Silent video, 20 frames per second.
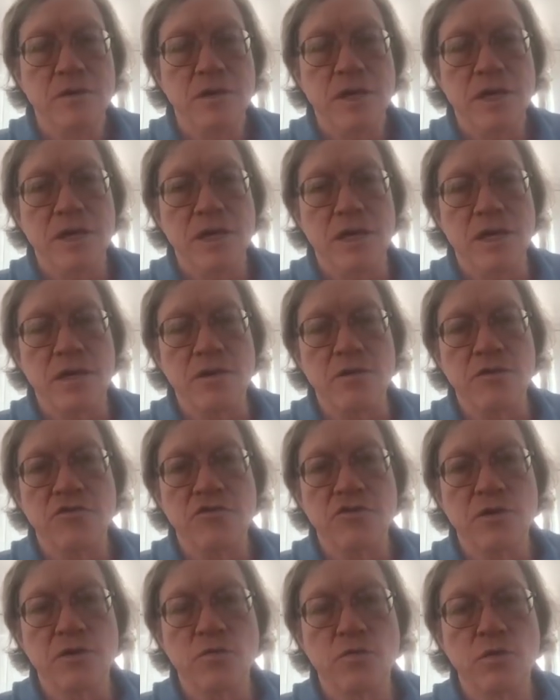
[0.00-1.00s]
And
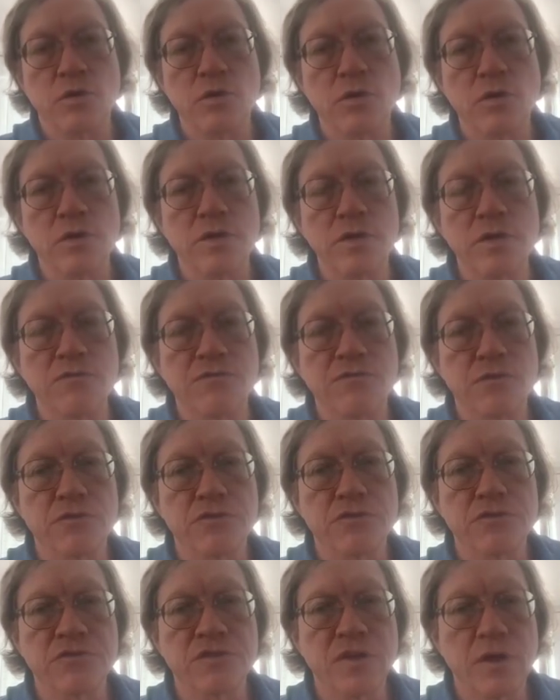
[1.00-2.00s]
so we're looking for
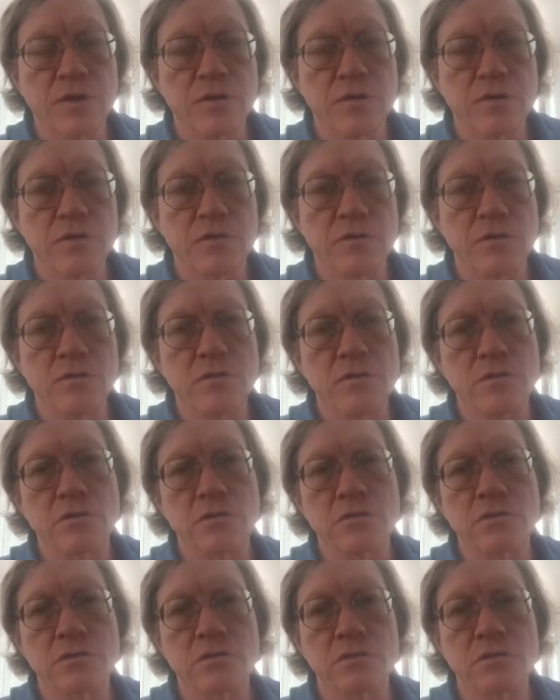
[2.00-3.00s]
subtle
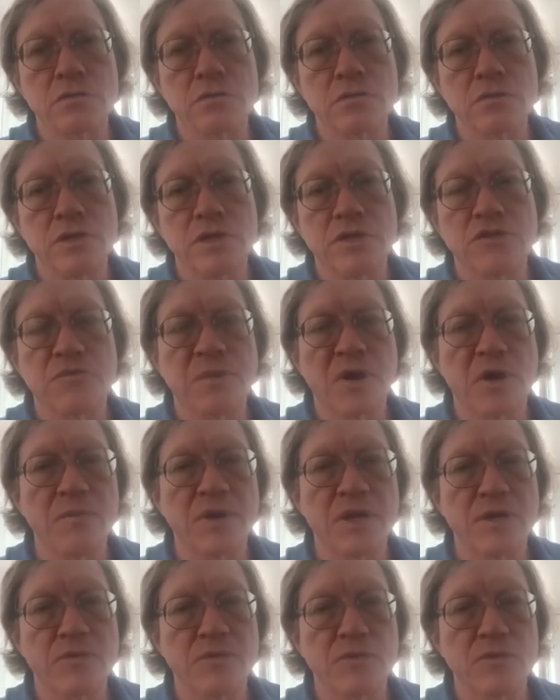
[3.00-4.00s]

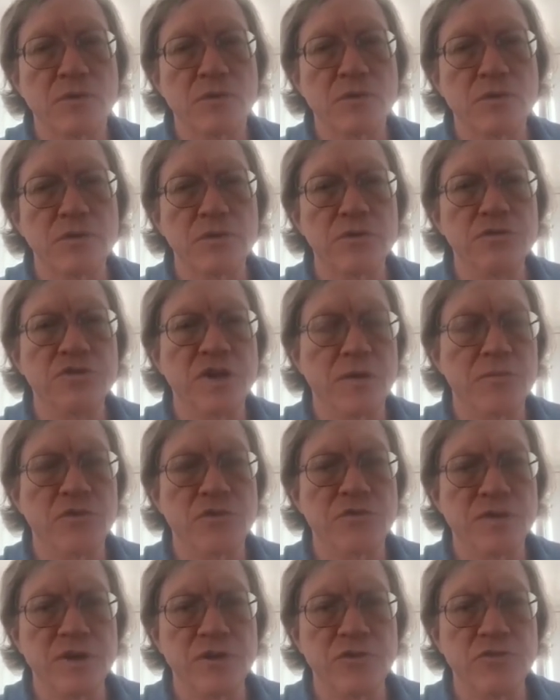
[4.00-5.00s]
experimental clues,
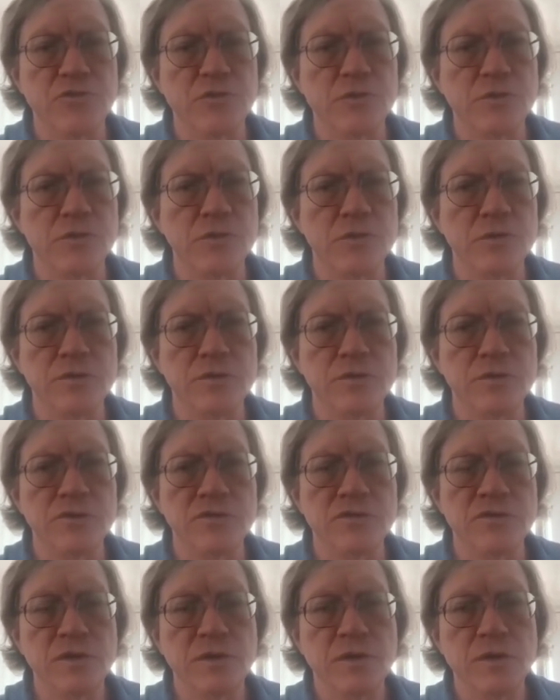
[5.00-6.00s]
observational
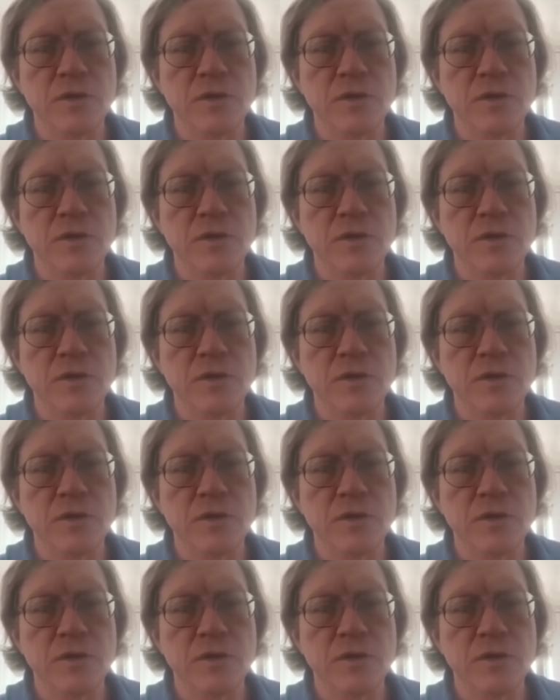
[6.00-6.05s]
clues.